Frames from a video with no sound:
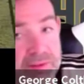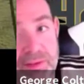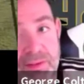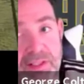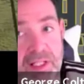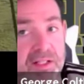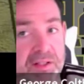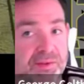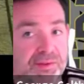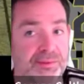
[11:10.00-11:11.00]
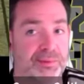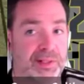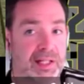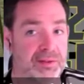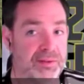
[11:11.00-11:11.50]
that I use when
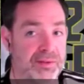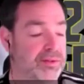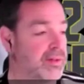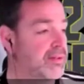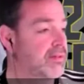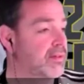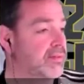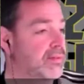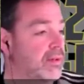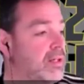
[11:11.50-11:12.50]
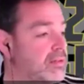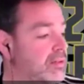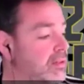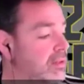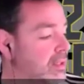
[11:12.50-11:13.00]
I do the screen stuff. So I
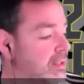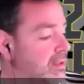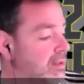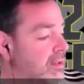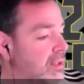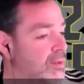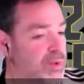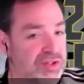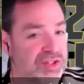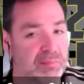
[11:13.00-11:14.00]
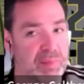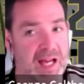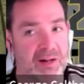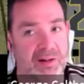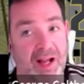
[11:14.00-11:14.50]
didn't know. When you said
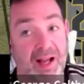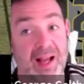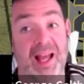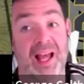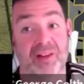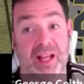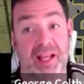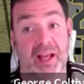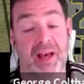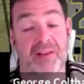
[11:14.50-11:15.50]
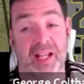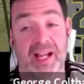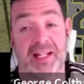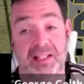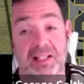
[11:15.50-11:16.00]
battery, I have an
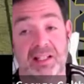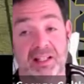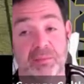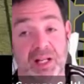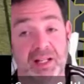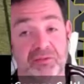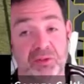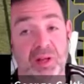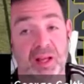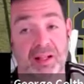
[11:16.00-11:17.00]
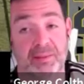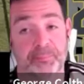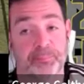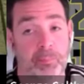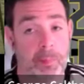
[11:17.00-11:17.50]
80D that my nephew had,
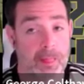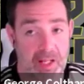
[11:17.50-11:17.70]
and he